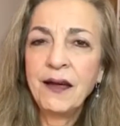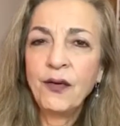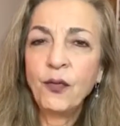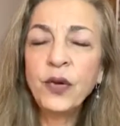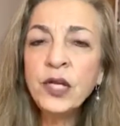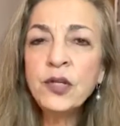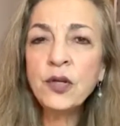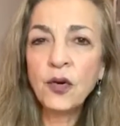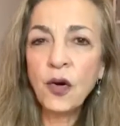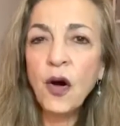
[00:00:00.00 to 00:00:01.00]
We
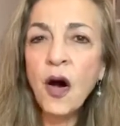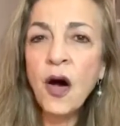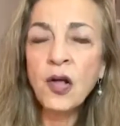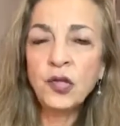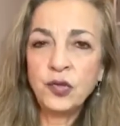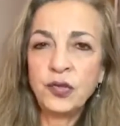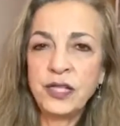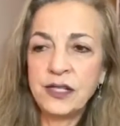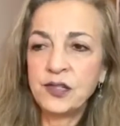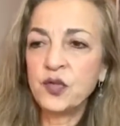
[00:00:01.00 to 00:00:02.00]
all do
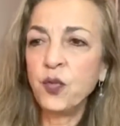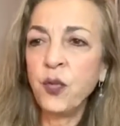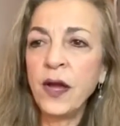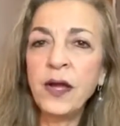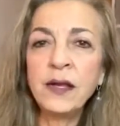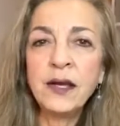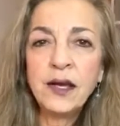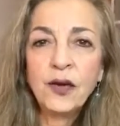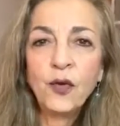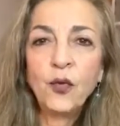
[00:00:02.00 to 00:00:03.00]
this. When
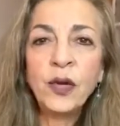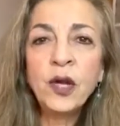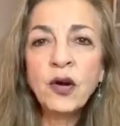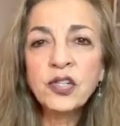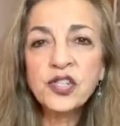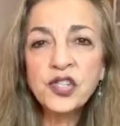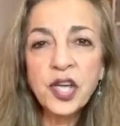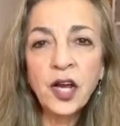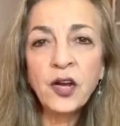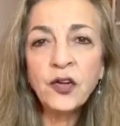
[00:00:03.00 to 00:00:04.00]
we are
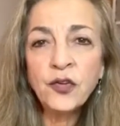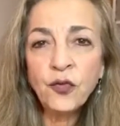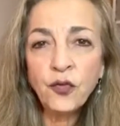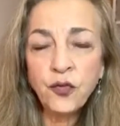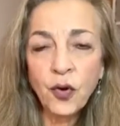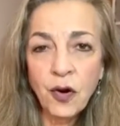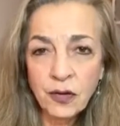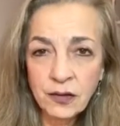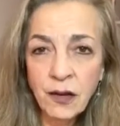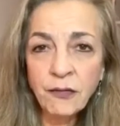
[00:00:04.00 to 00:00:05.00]
scared for our
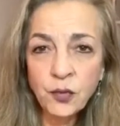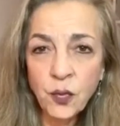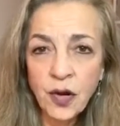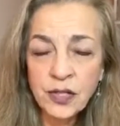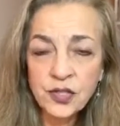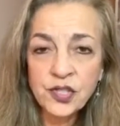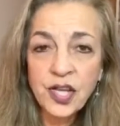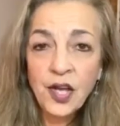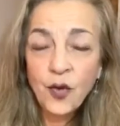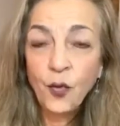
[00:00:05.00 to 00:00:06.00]
loved ones,
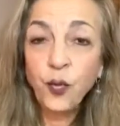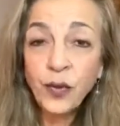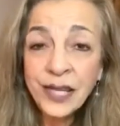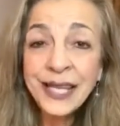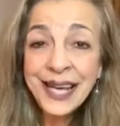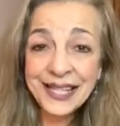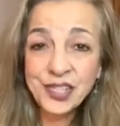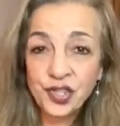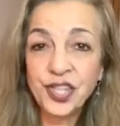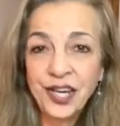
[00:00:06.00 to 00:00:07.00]
we get
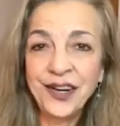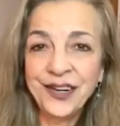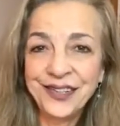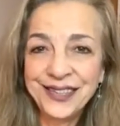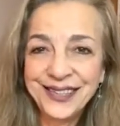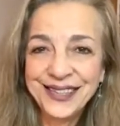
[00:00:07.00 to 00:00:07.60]
scared.